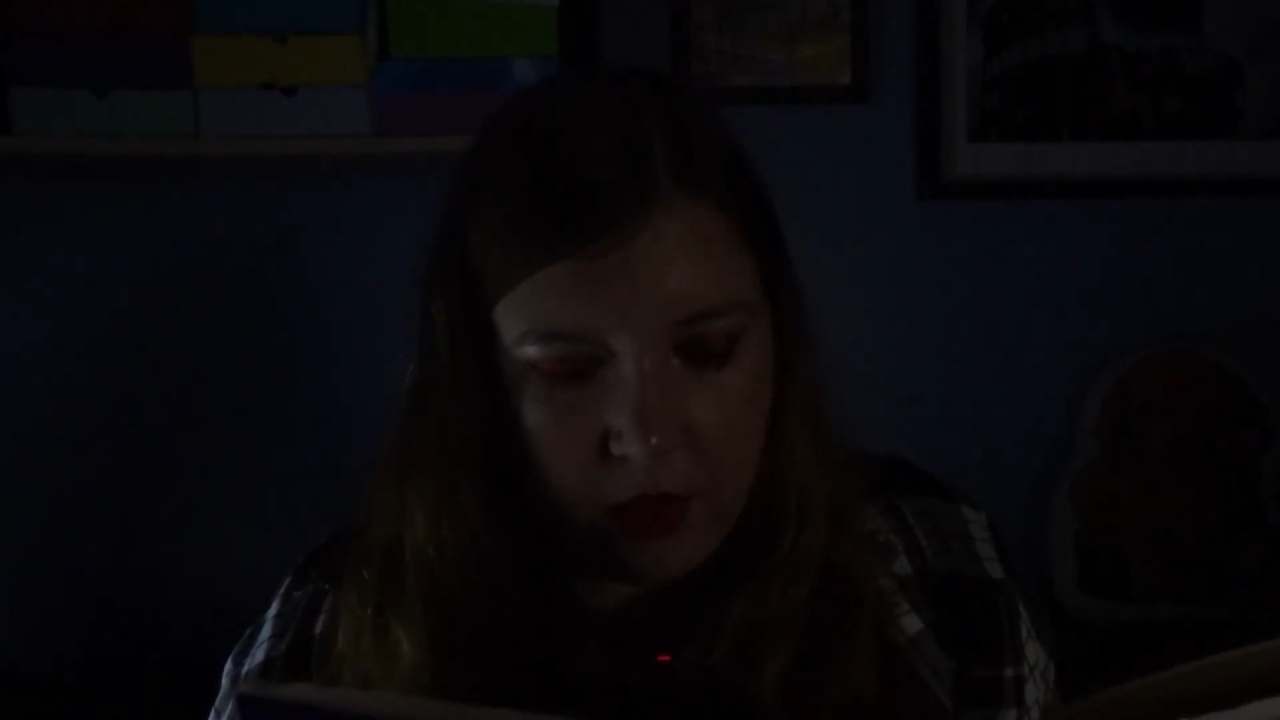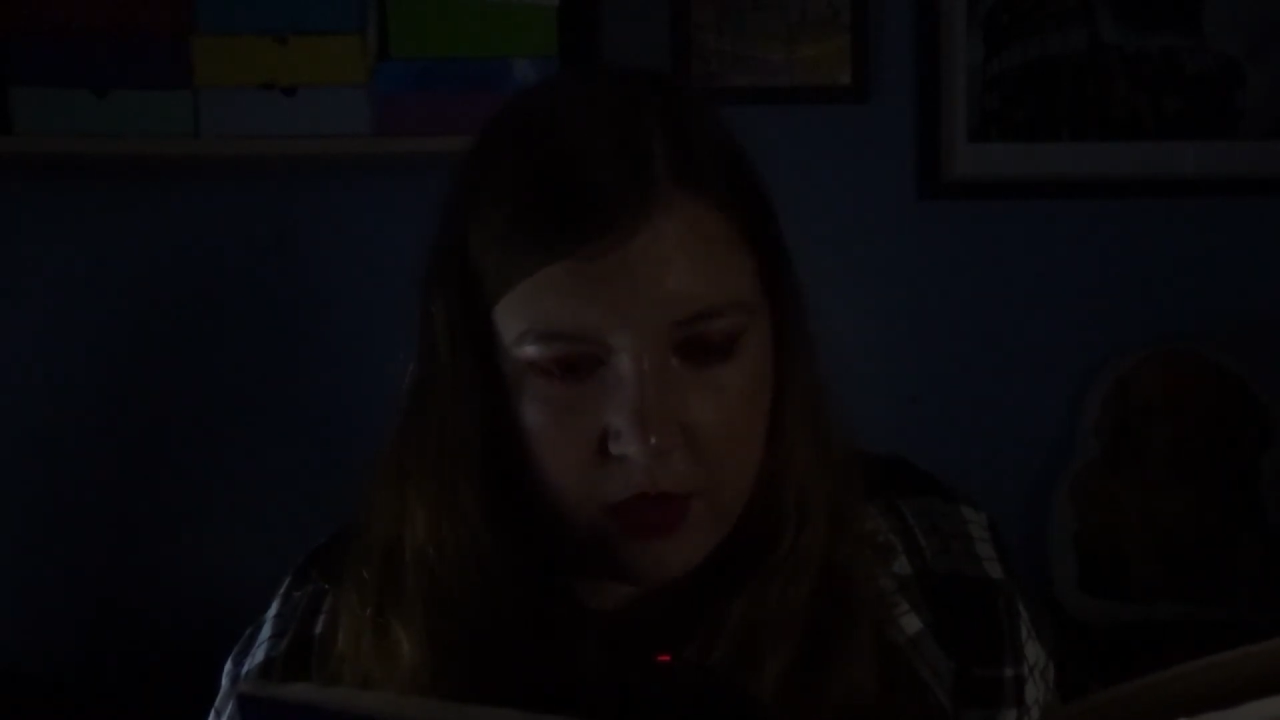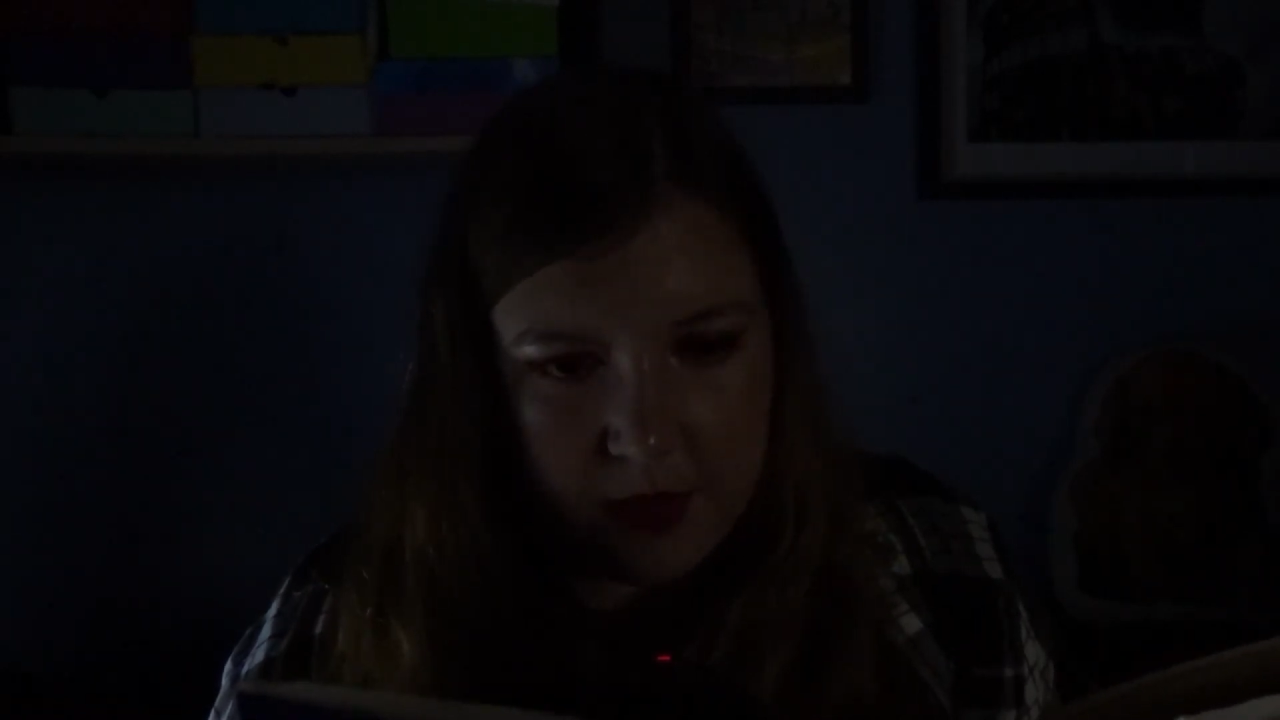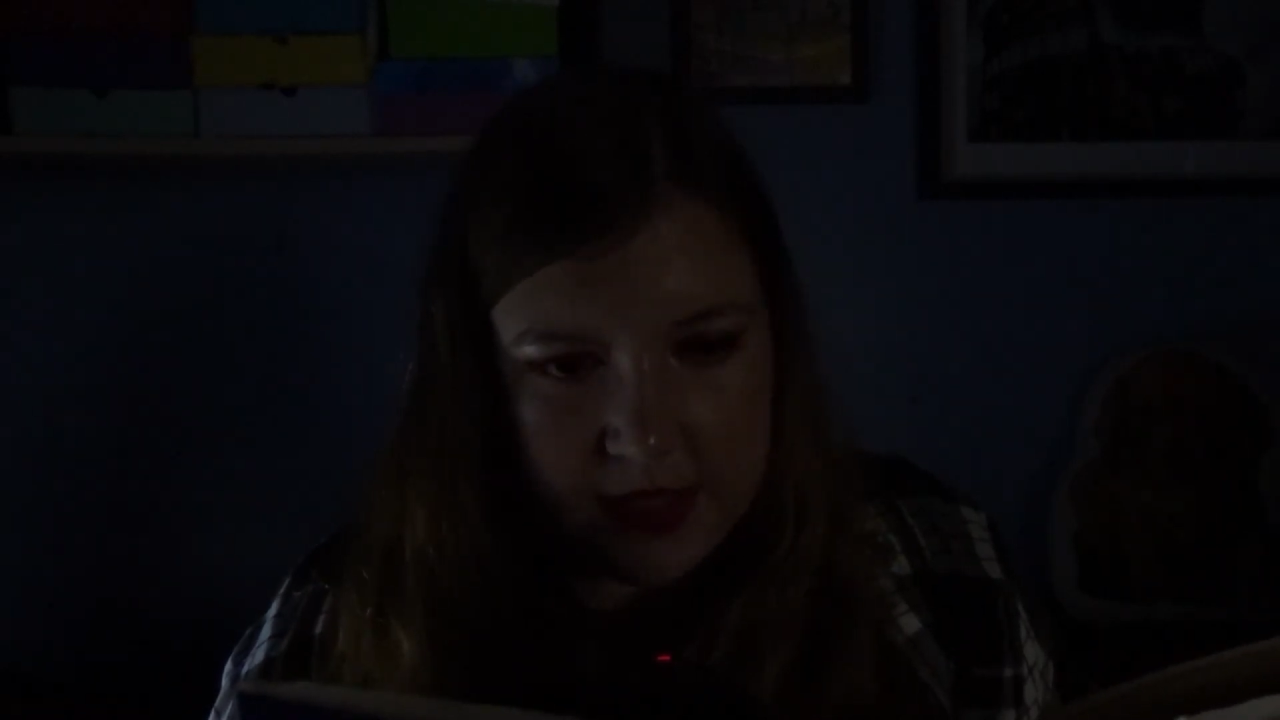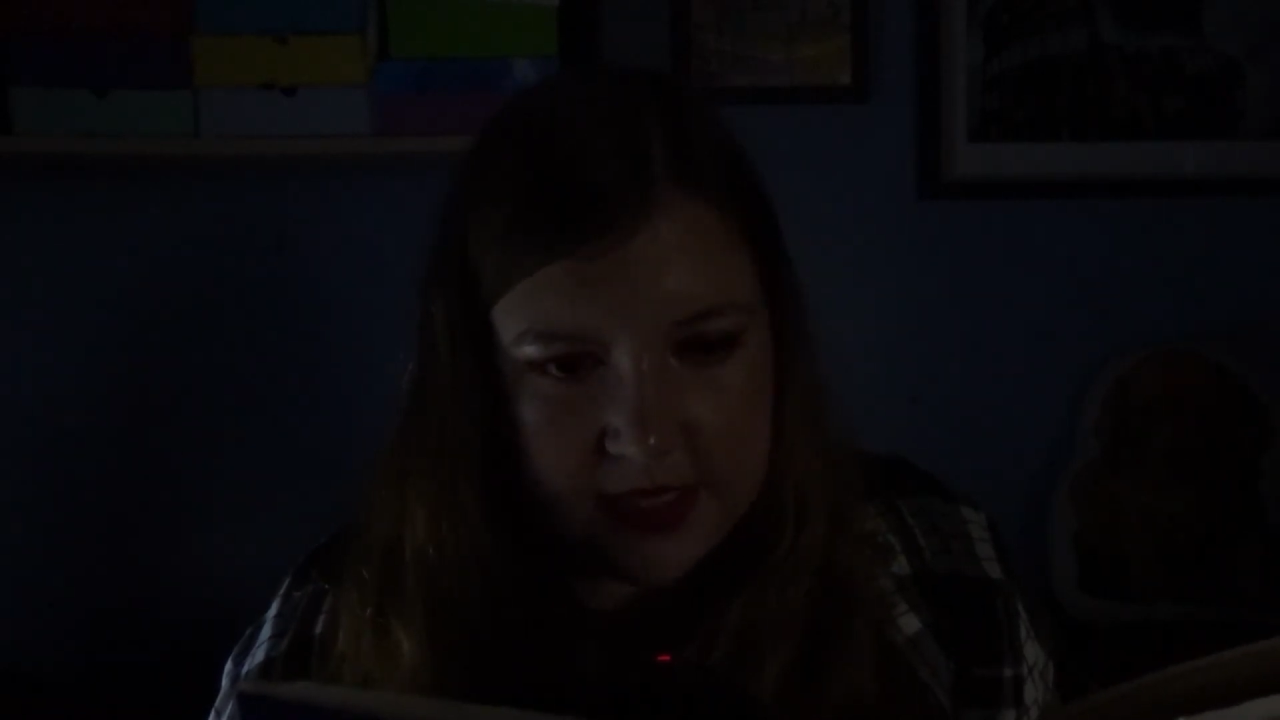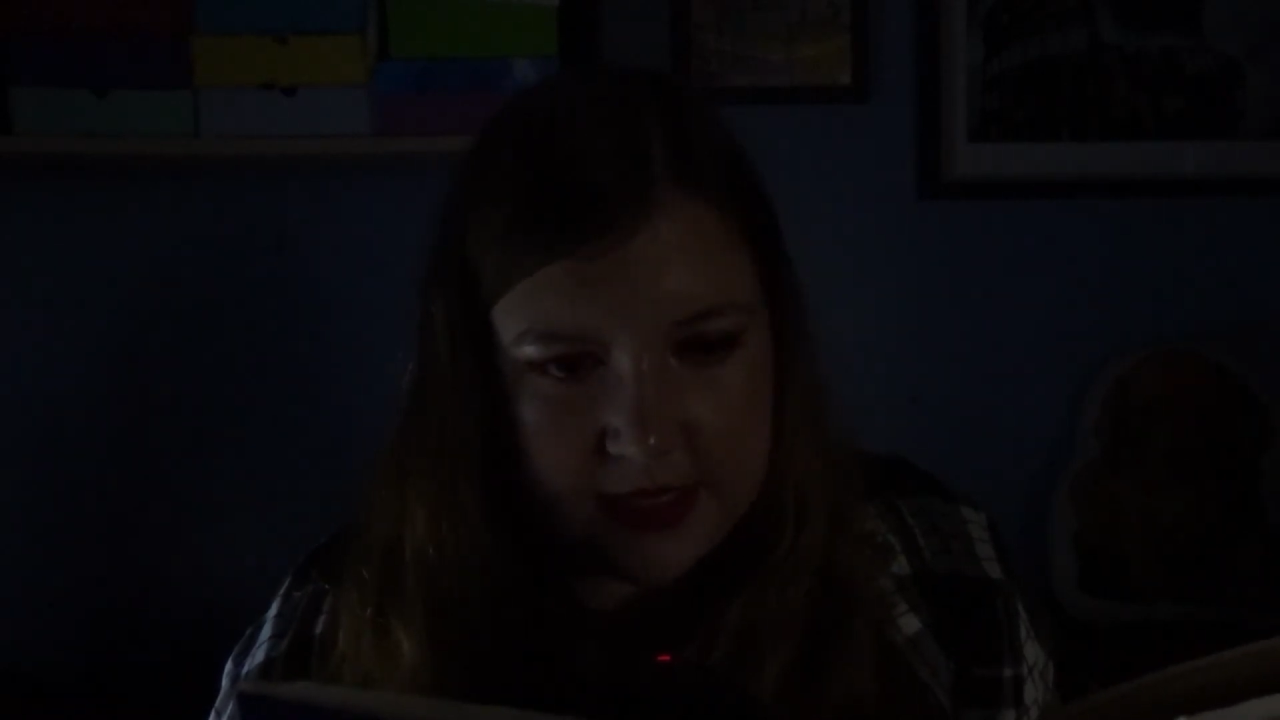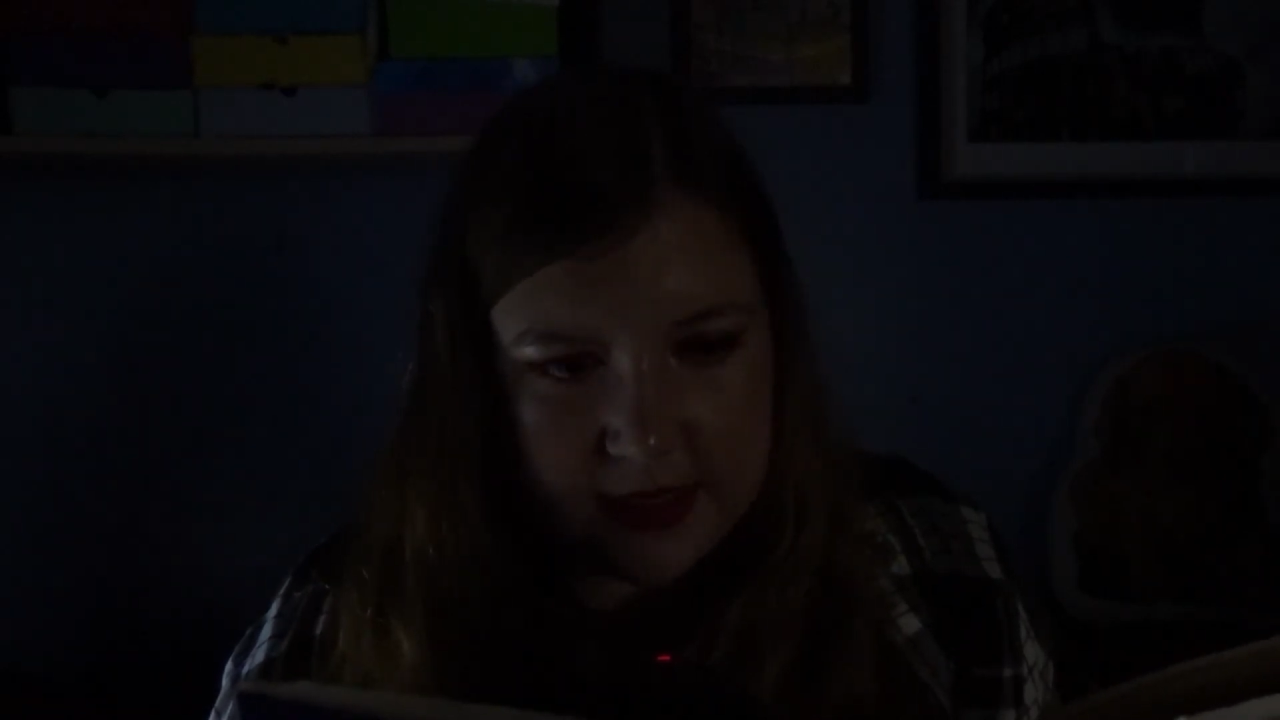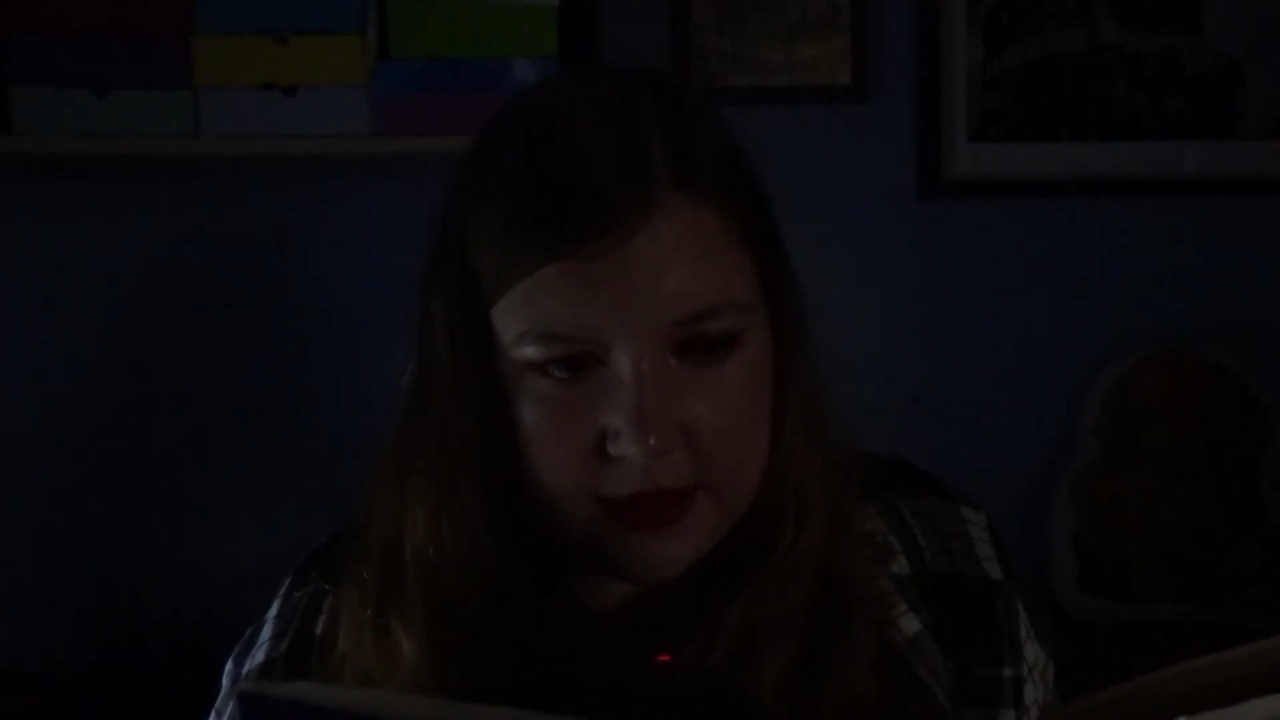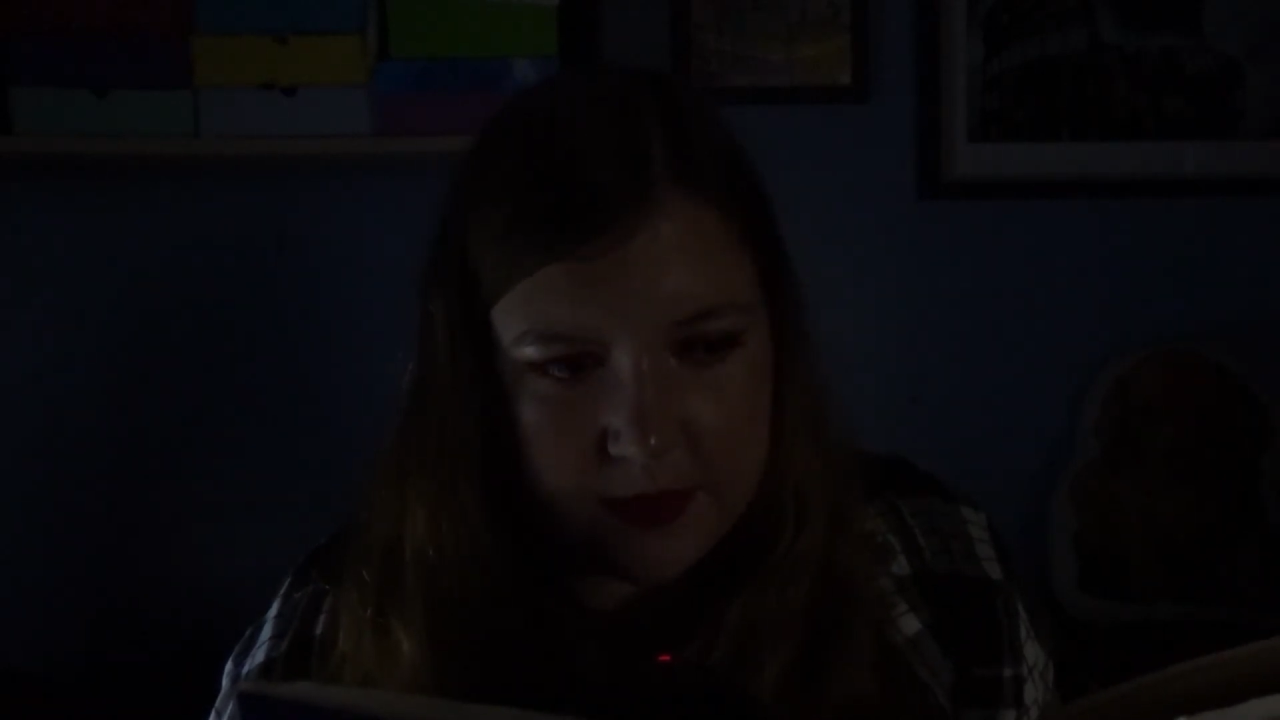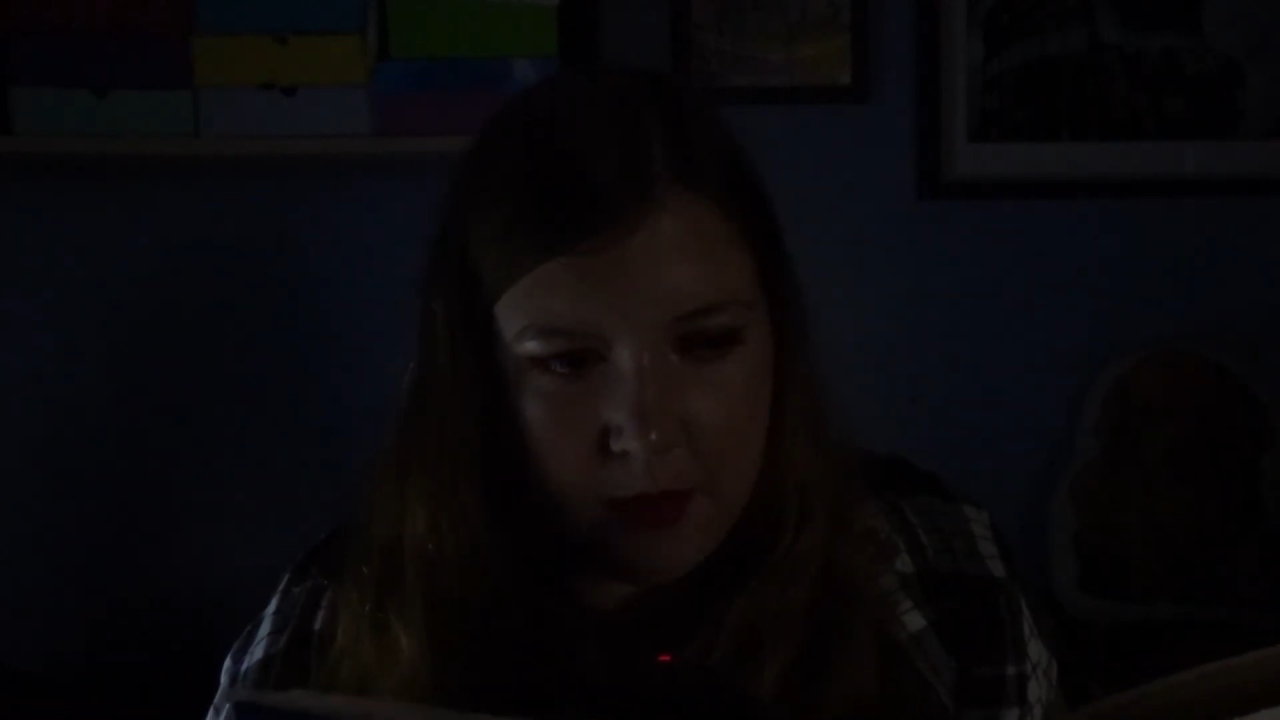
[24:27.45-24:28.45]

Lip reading: admitted.